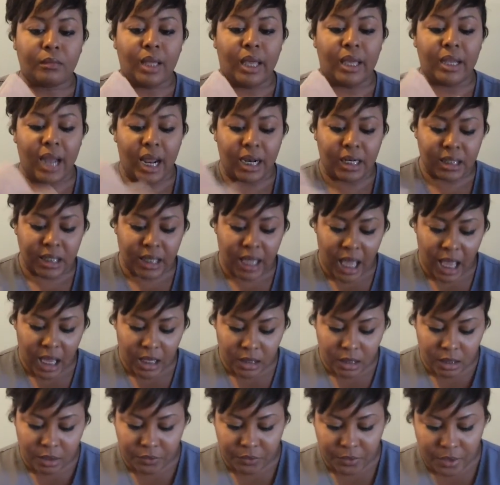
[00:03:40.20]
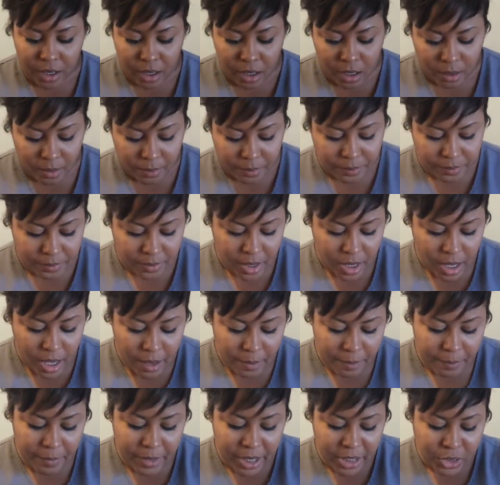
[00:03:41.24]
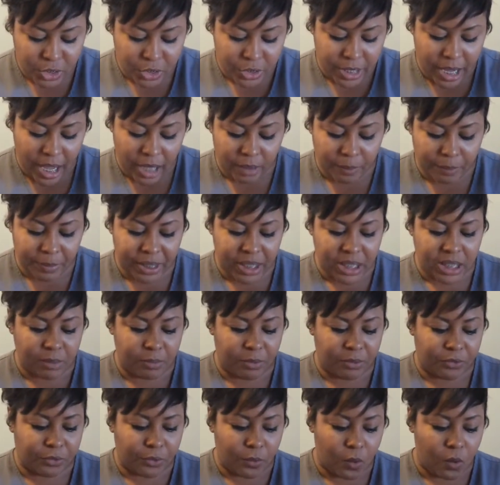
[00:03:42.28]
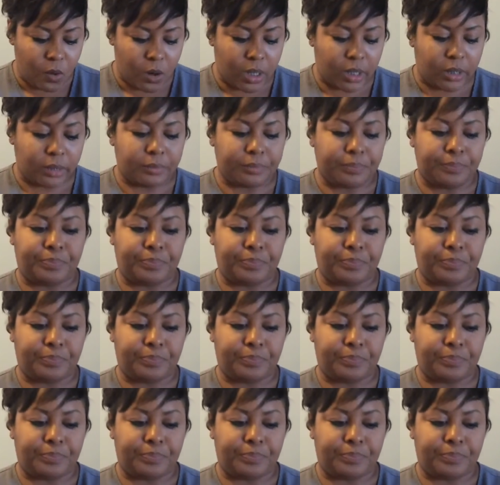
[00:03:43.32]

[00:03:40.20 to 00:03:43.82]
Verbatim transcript: and I just kind of measured out a piece before